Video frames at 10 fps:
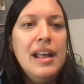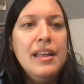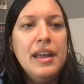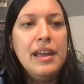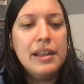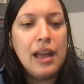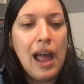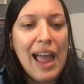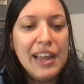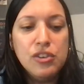And
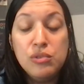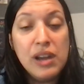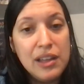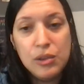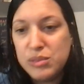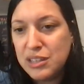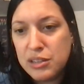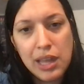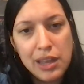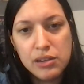I do not use
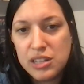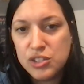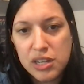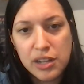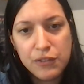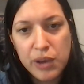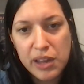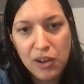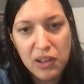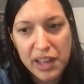indicators on TradingView
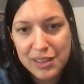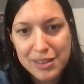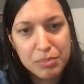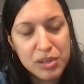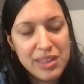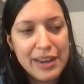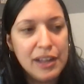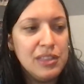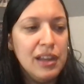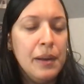at all. I put that
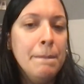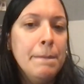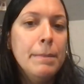out there.